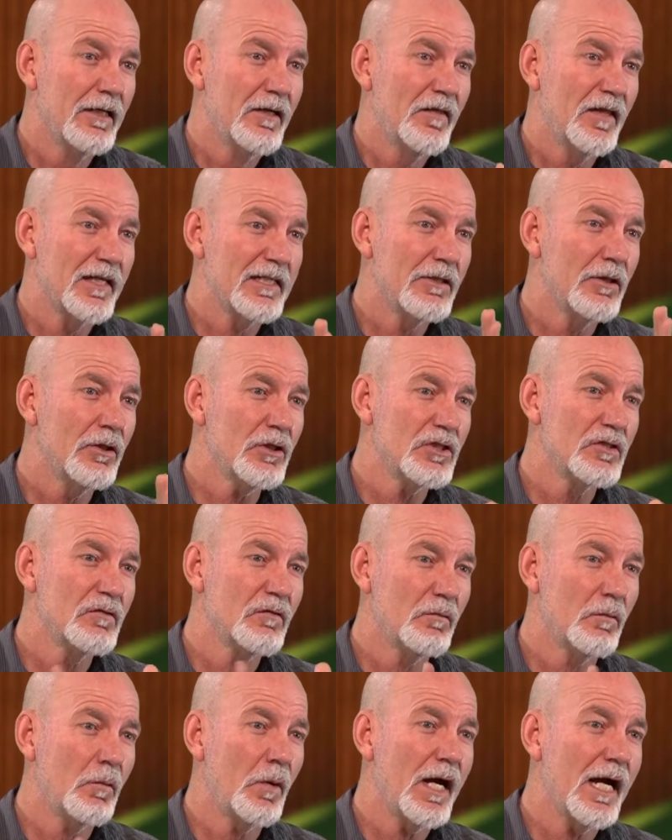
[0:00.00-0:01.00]
there's lots
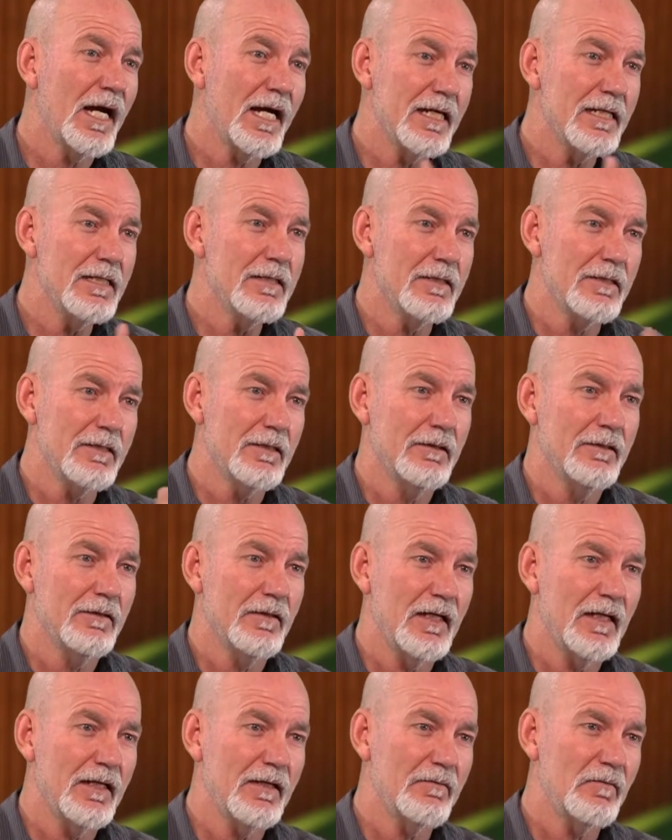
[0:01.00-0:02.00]
of ways
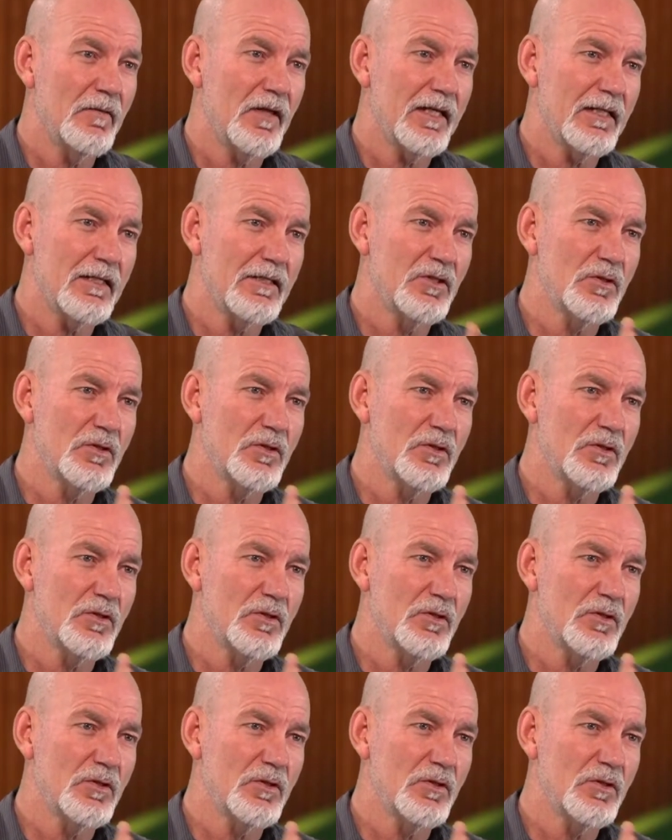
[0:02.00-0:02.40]
that